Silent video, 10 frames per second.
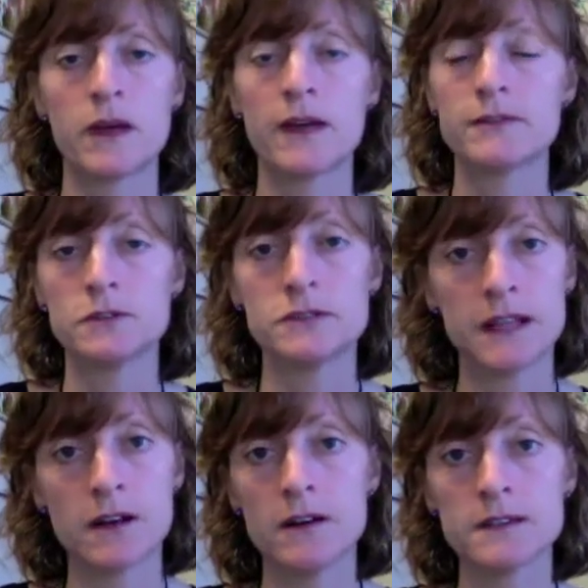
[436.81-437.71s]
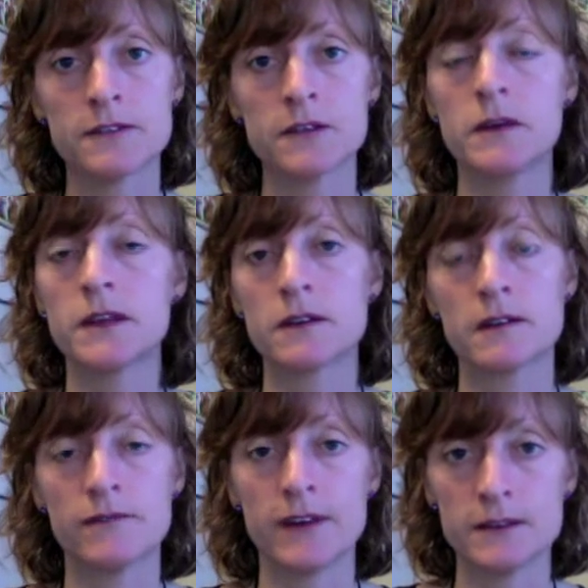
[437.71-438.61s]
We have Tuesday calls every week. You
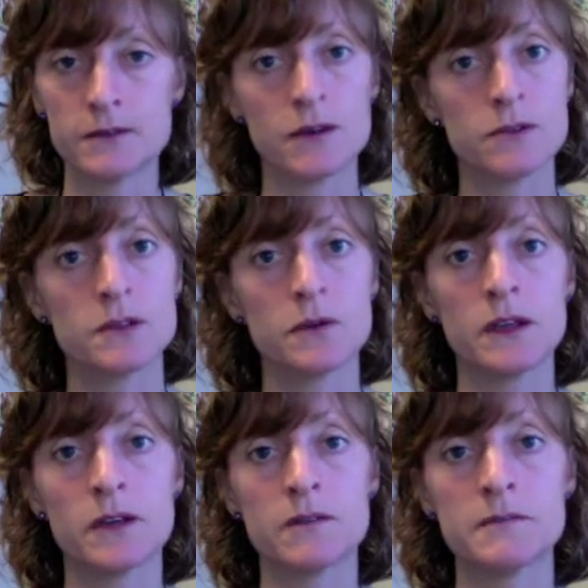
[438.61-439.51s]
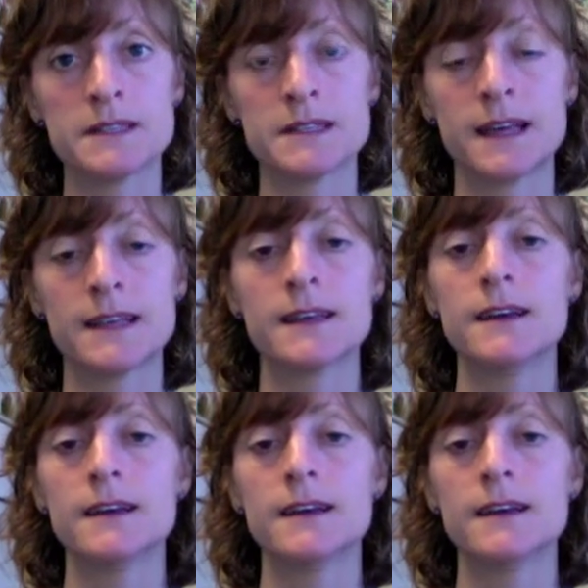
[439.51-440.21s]
can find those also here on my site.